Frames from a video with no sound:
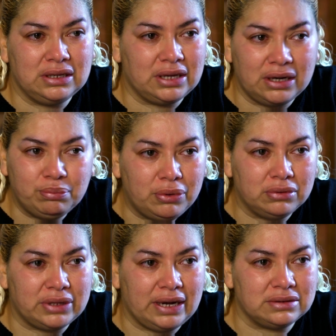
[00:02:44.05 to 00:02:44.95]
getting
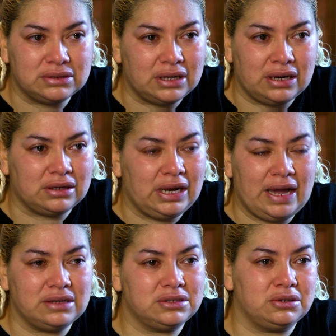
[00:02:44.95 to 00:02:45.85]
pulled out of
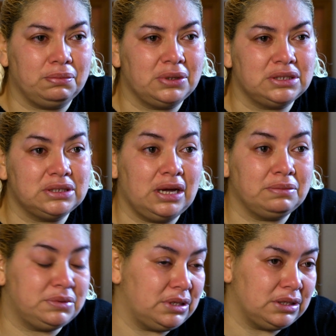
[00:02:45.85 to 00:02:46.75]
class so many
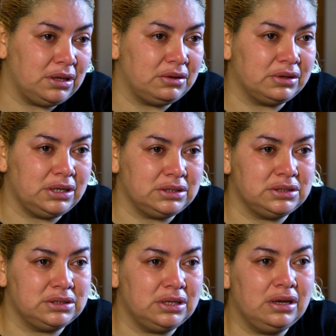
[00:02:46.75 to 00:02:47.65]
times and the other
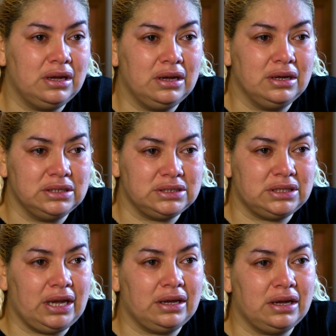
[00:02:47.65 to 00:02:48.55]
kids
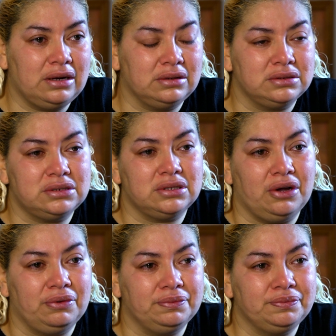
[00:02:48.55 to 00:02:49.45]
stay in? So